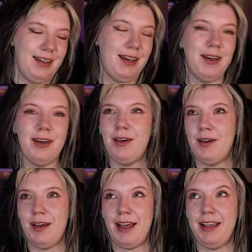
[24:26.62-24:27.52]

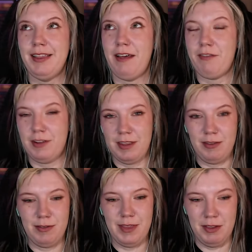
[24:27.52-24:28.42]
I love early
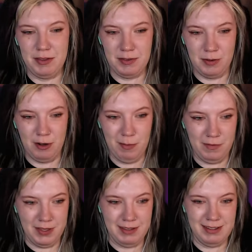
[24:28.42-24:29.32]
2000s horror
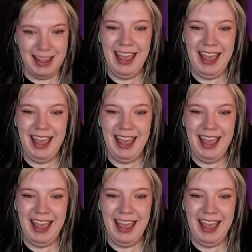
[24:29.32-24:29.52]
movies.